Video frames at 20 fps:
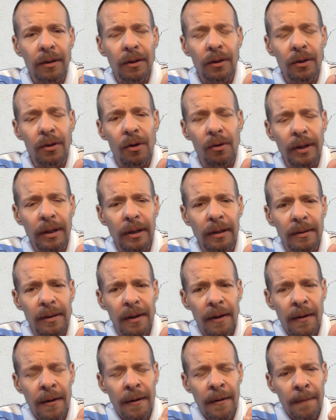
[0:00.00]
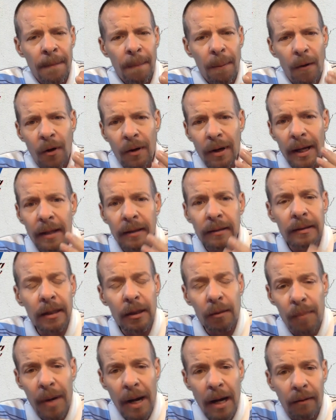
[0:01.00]
you know, it, our
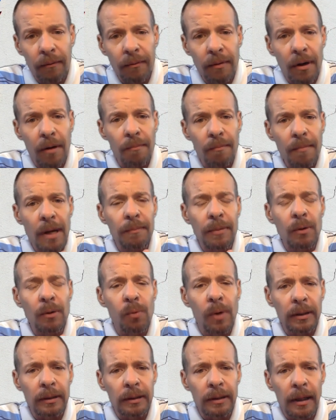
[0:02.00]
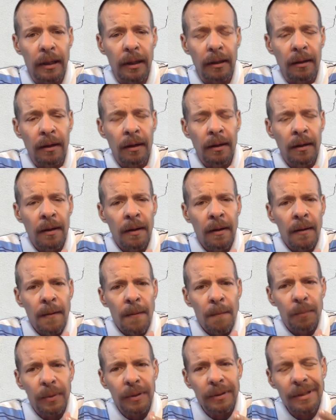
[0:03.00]
ethnic background may be one thing,
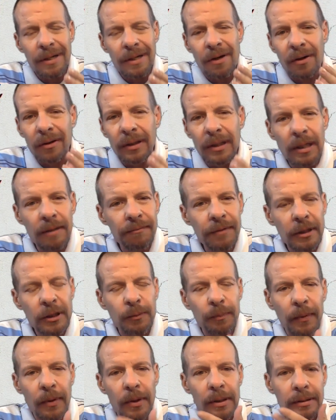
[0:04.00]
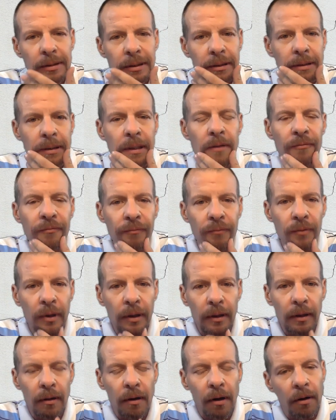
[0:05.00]
but then our lived experience is
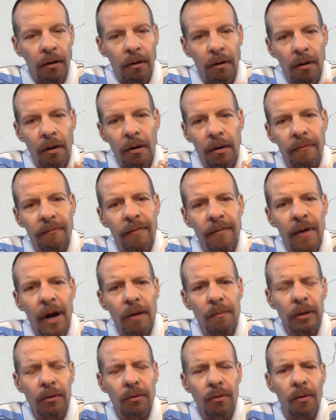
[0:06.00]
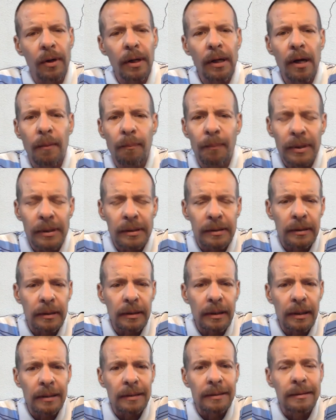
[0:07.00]
different. Our environment growing up is
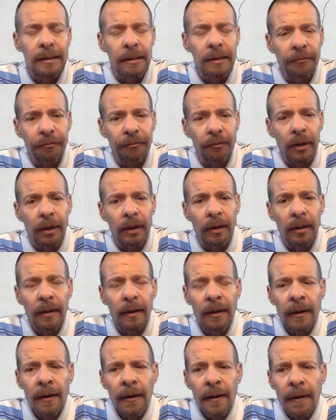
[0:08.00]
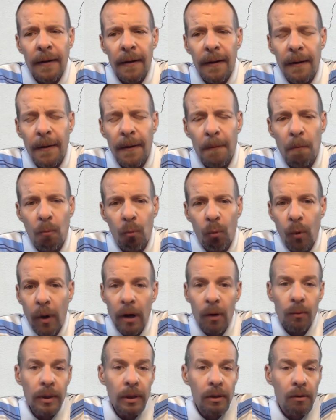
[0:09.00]
different.
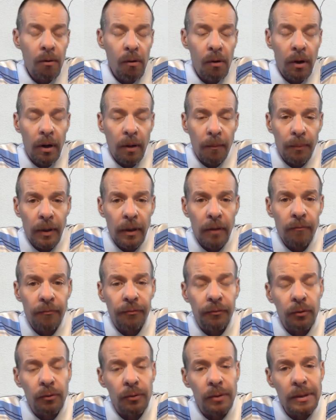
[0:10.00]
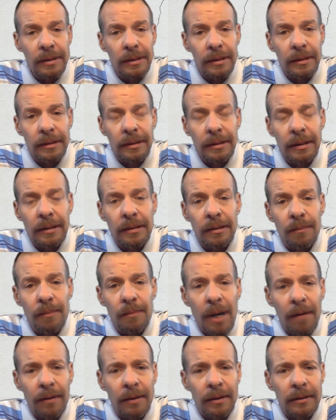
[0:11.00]
Where we grow up influences things
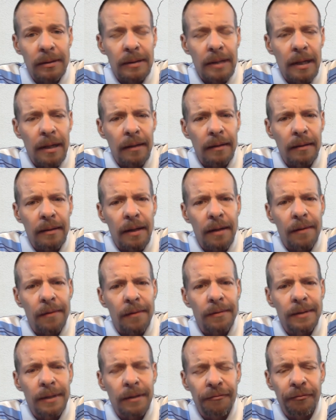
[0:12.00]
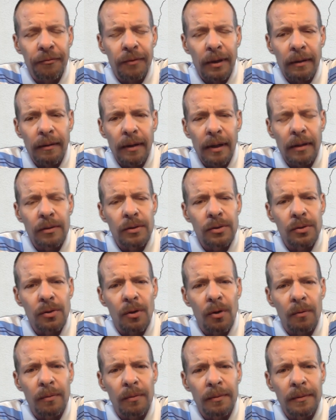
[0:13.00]
about us that are different. And
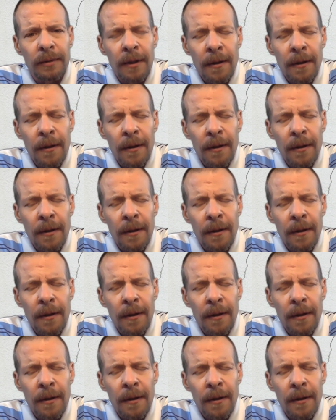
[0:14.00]
so